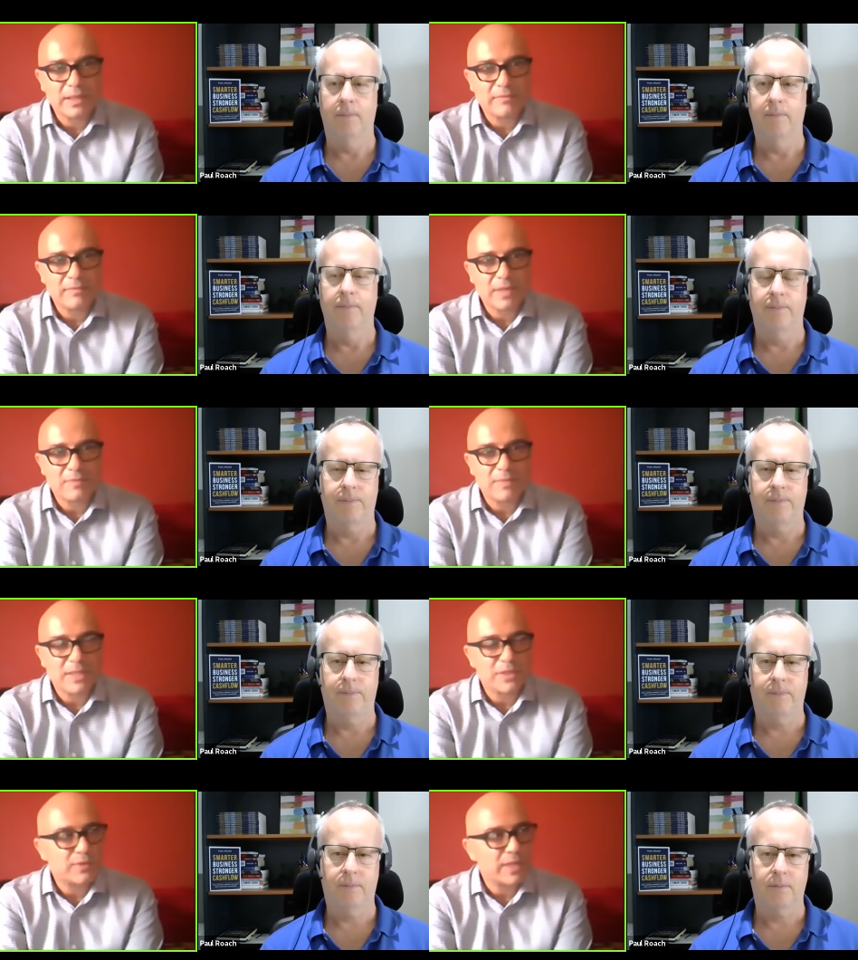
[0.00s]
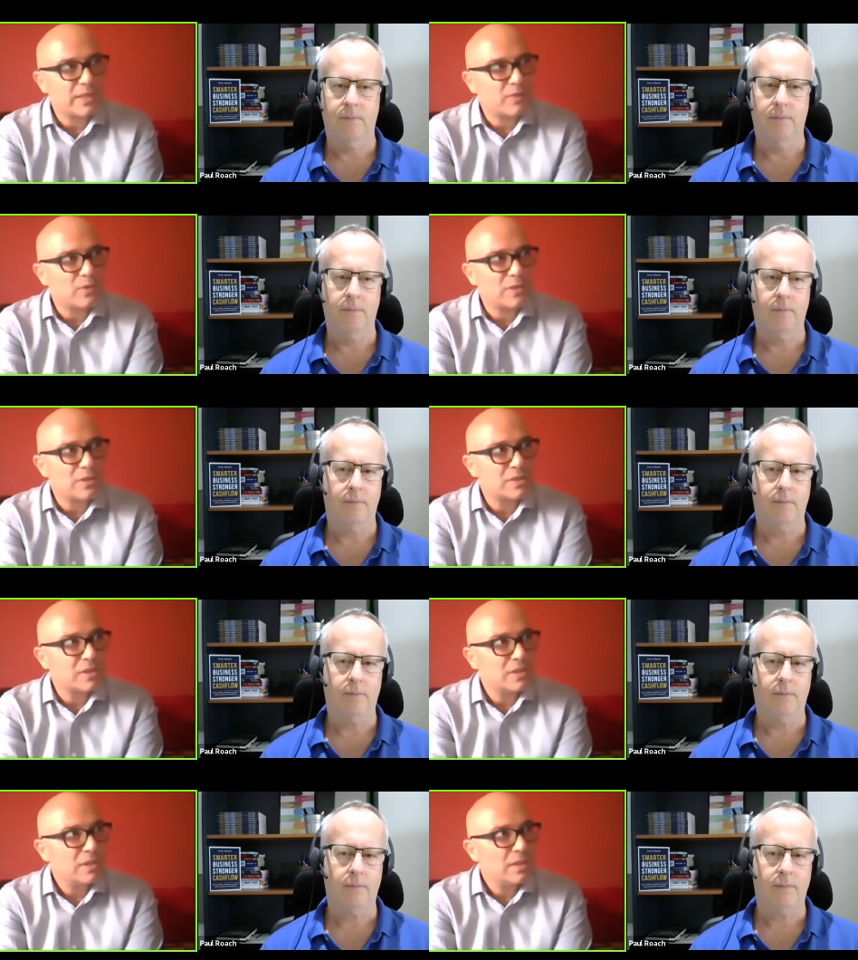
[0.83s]
Speaker 1: uh, I'd, I'd much rather
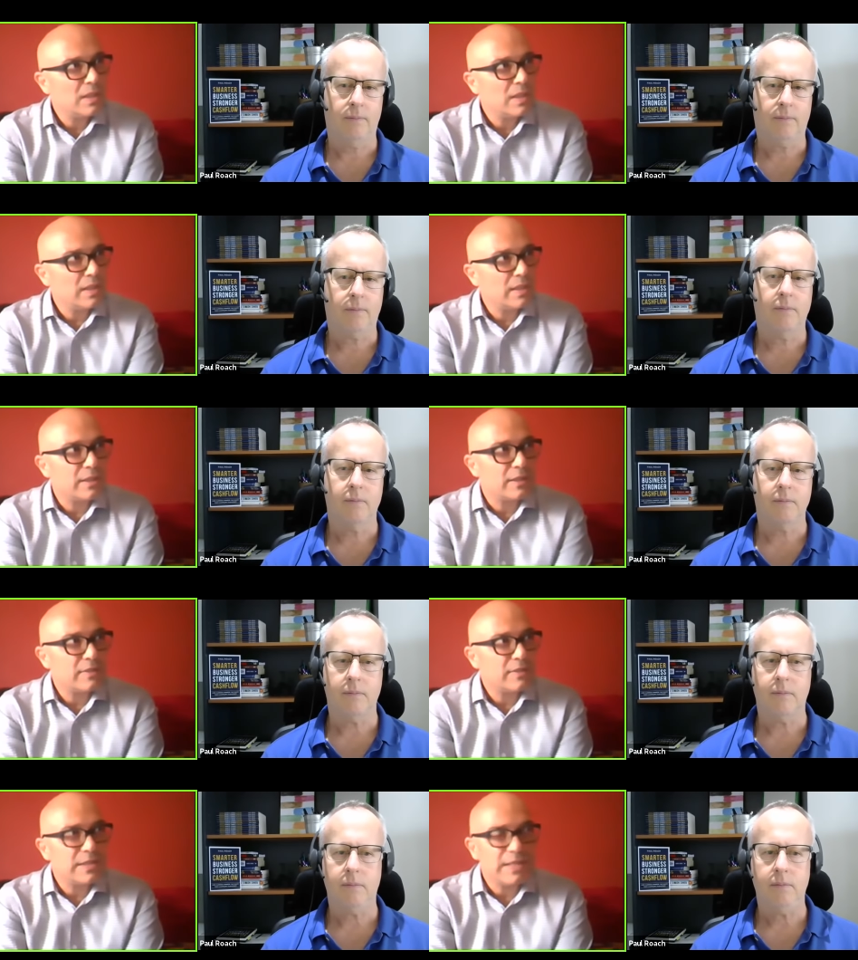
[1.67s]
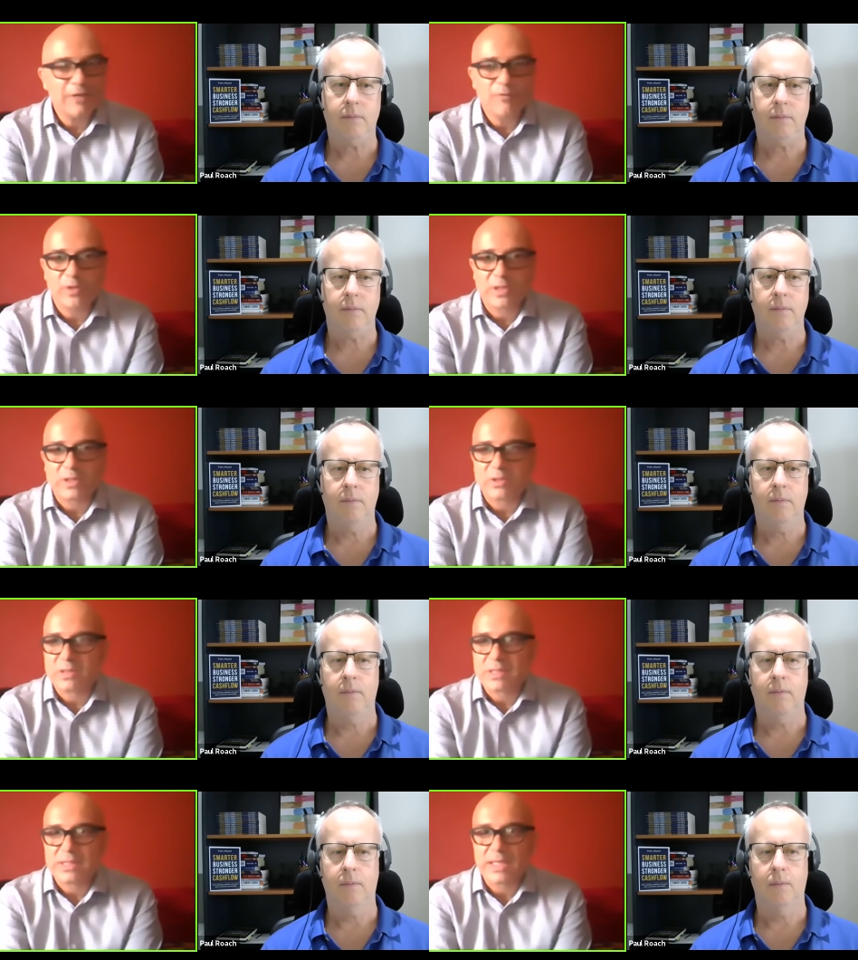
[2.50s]
watch you know, Netflix
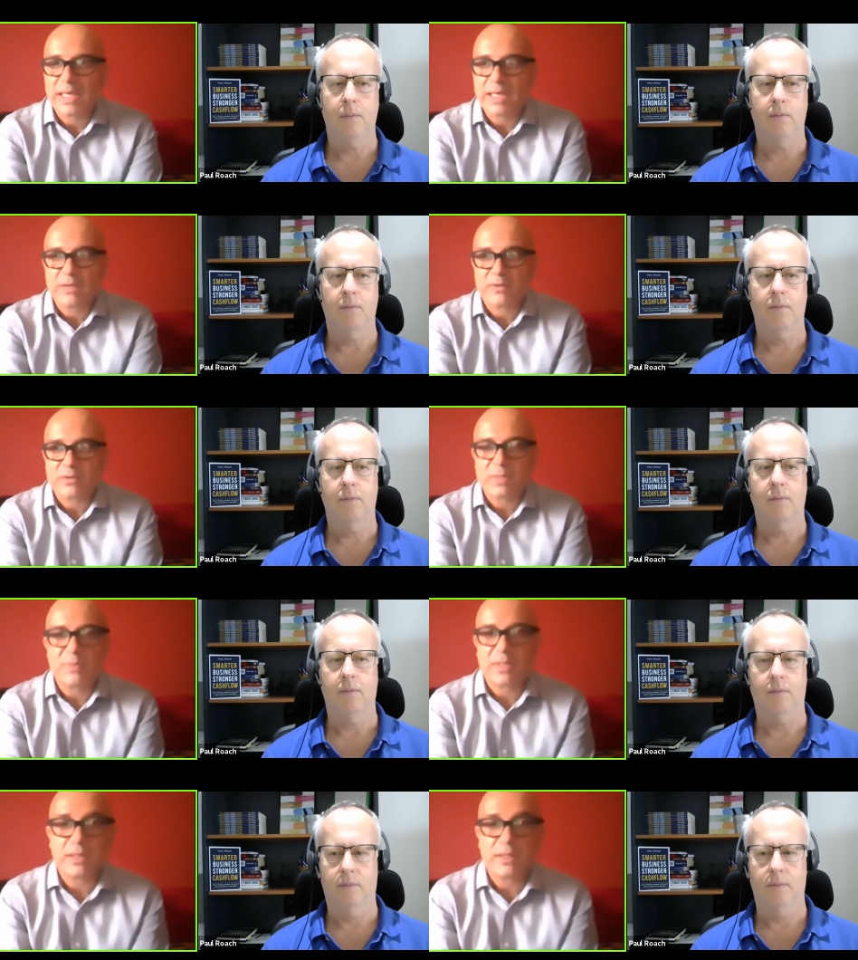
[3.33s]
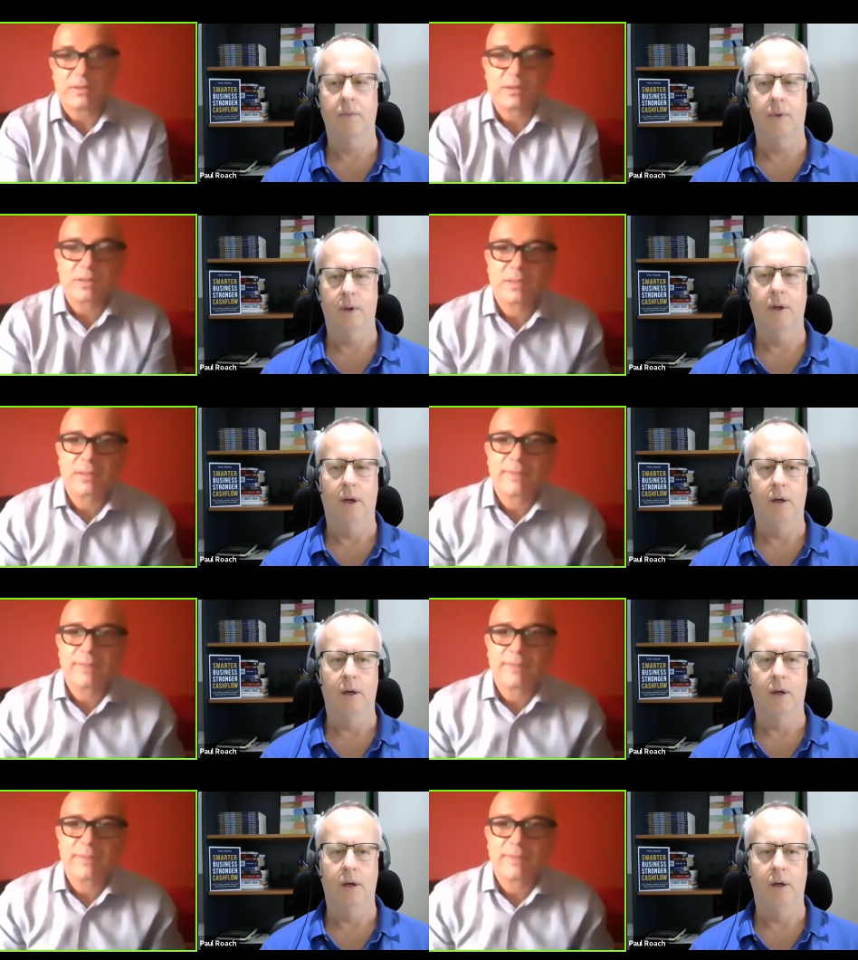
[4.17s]
or Stan or something else.